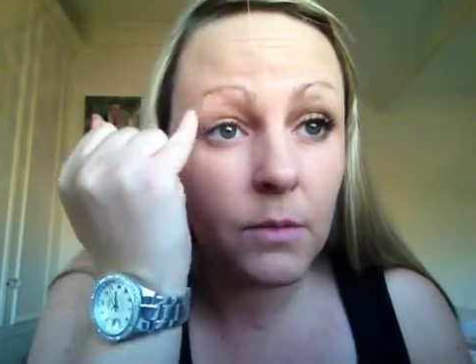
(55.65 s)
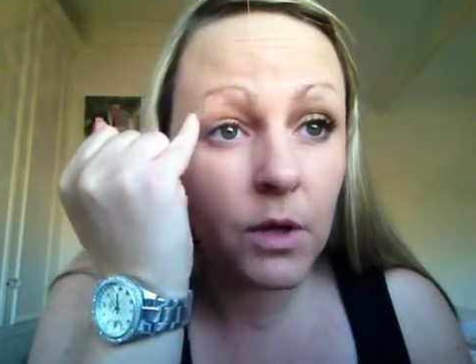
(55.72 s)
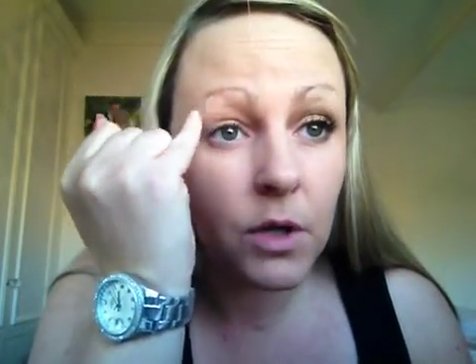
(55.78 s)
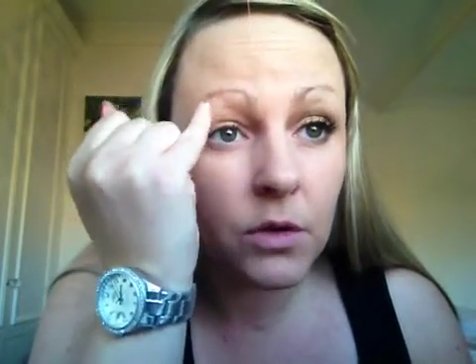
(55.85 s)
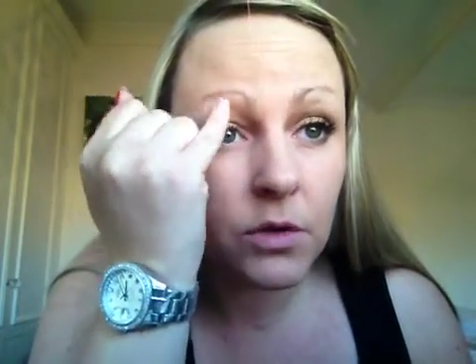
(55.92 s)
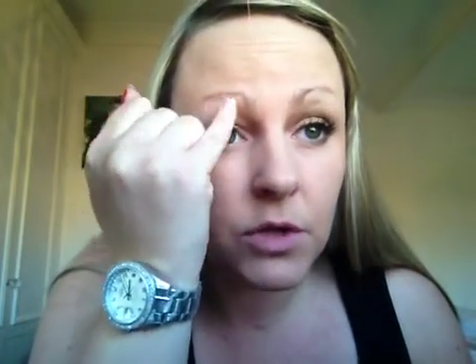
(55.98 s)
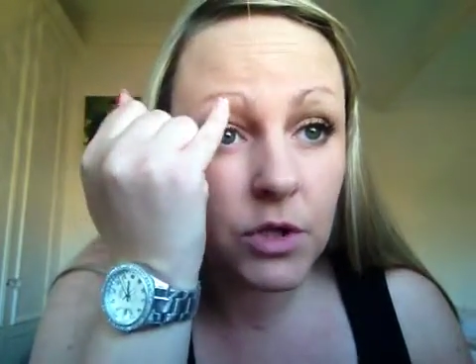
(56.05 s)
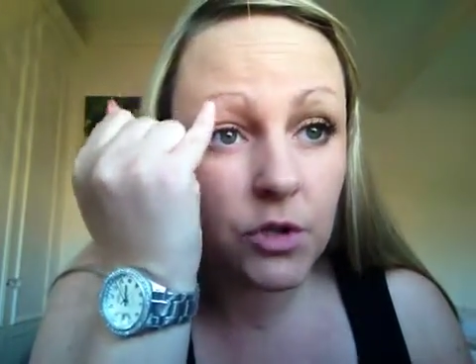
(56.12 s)

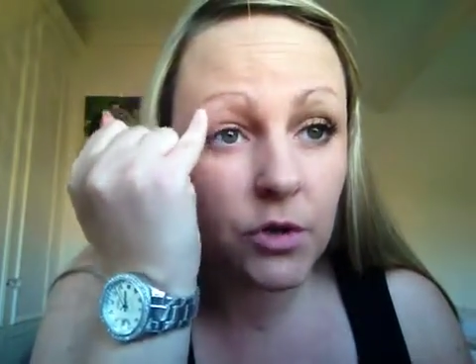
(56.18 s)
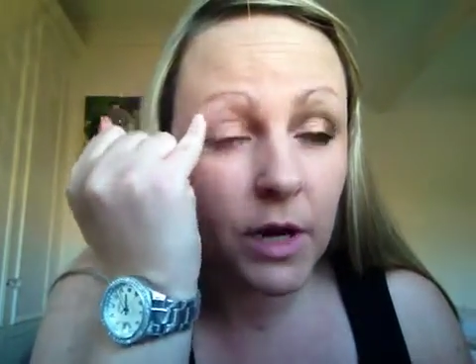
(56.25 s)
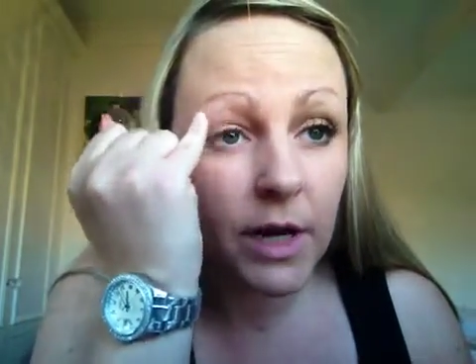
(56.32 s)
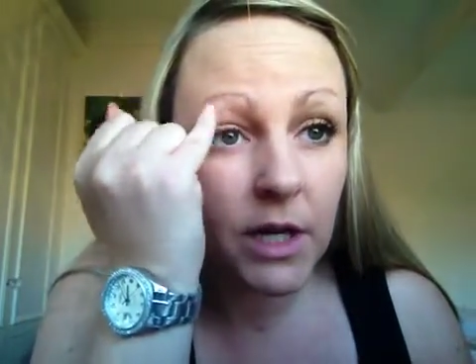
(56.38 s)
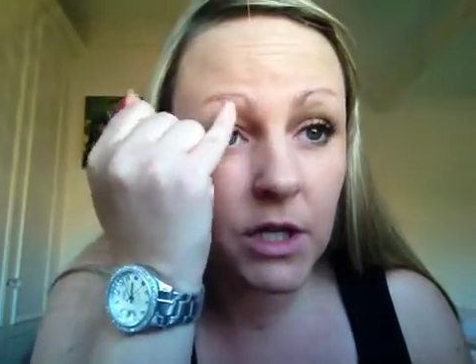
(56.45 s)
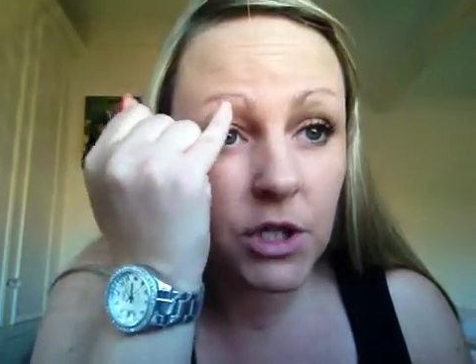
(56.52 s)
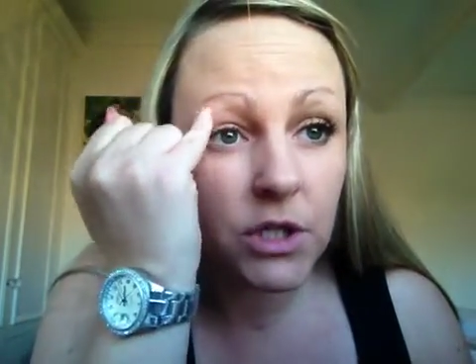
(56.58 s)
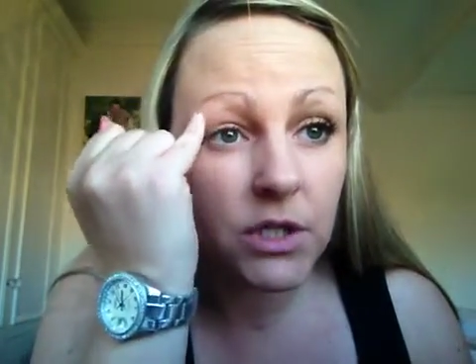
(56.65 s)

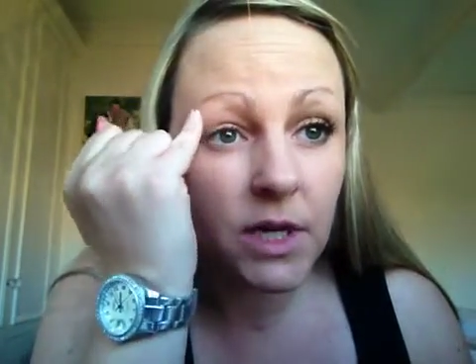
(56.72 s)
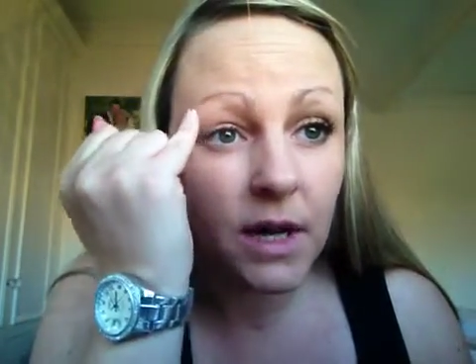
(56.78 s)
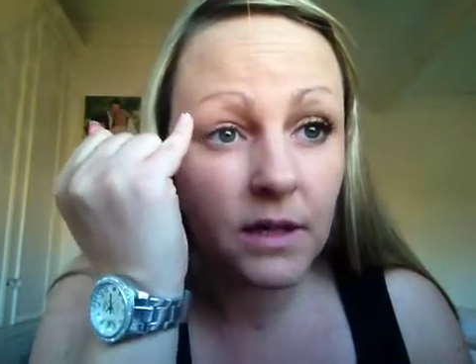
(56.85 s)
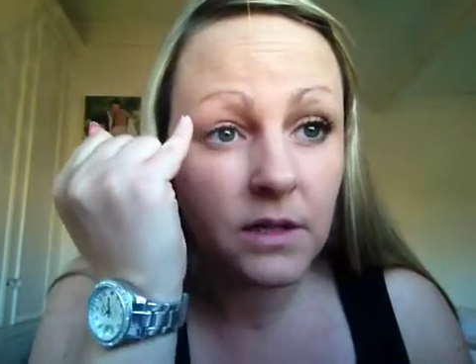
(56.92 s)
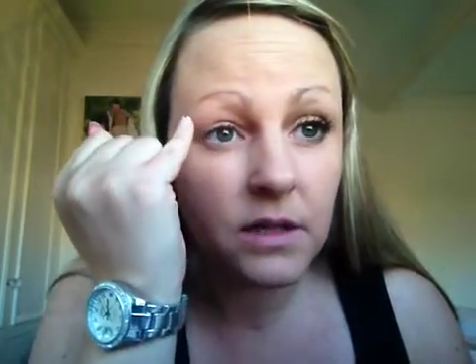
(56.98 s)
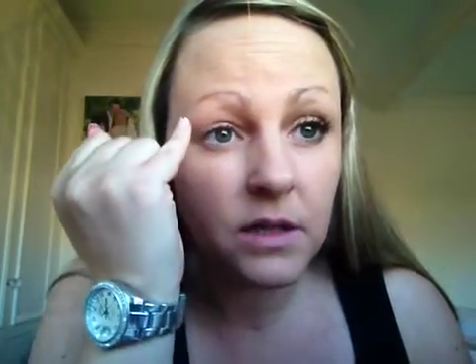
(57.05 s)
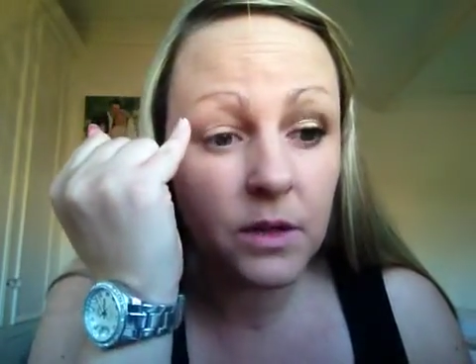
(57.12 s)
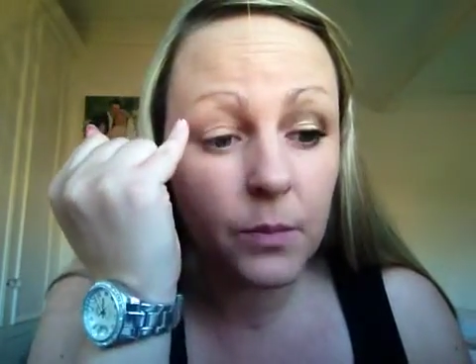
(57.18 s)
concentrating just
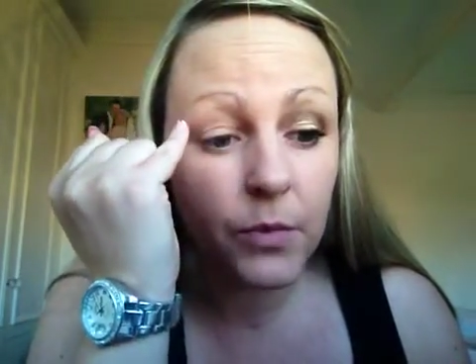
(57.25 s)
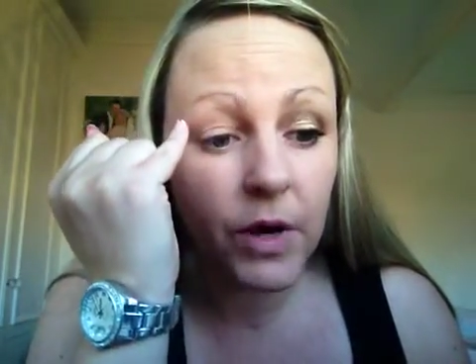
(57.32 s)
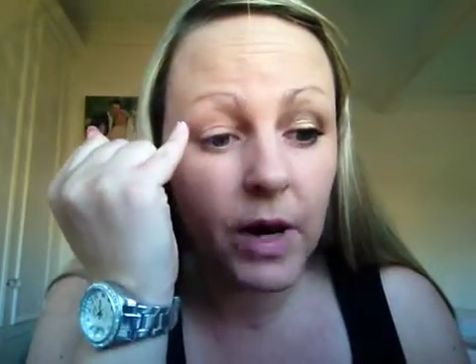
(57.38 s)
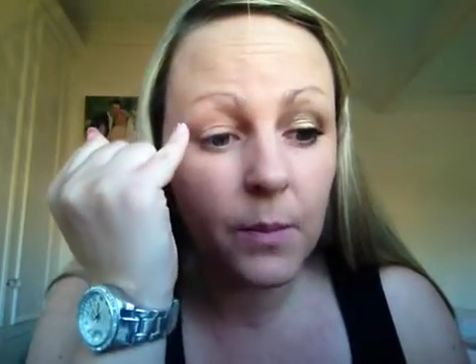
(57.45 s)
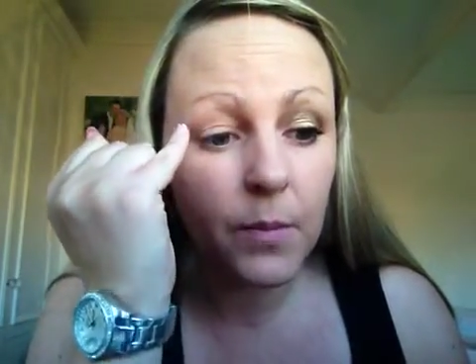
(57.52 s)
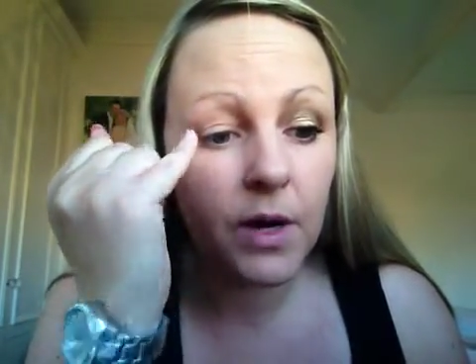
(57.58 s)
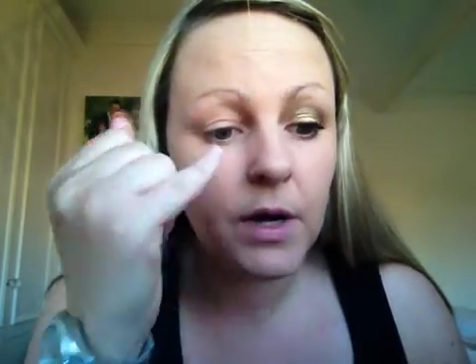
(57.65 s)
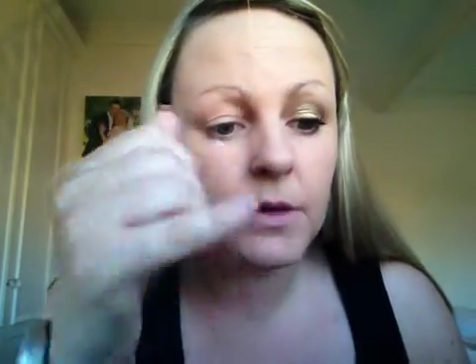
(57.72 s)
under the
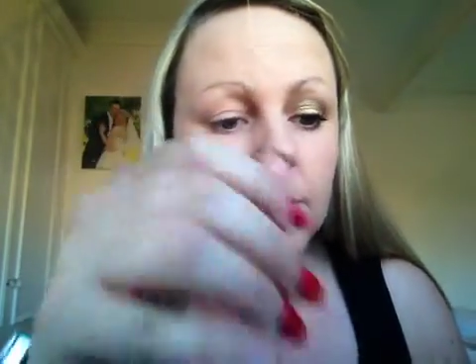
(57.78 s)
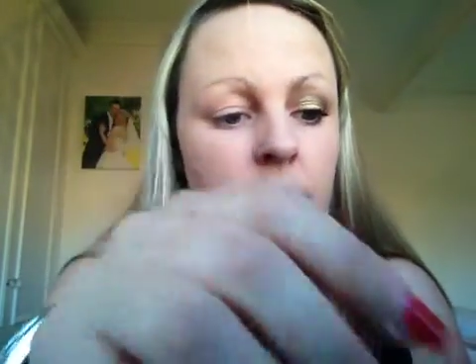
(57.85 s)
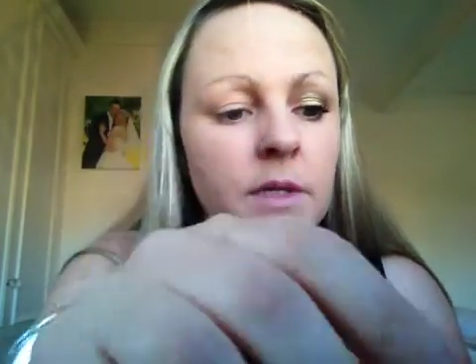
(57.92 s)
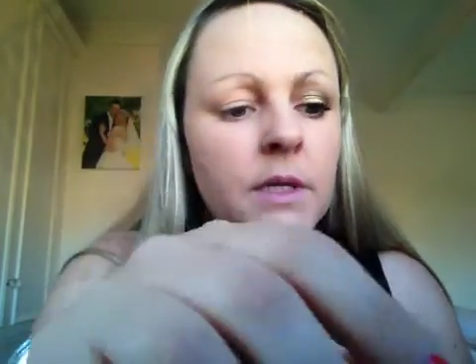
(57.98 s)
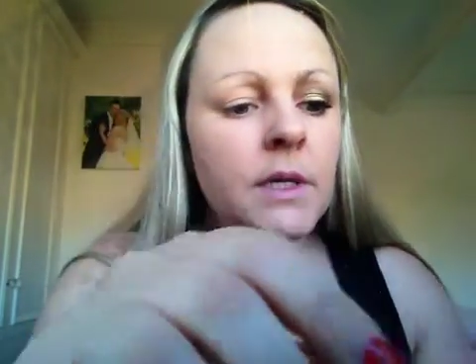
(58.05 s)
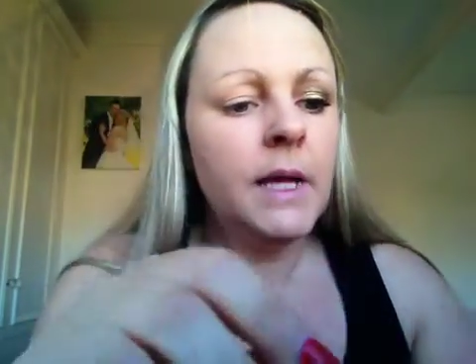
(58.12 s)
brow bone.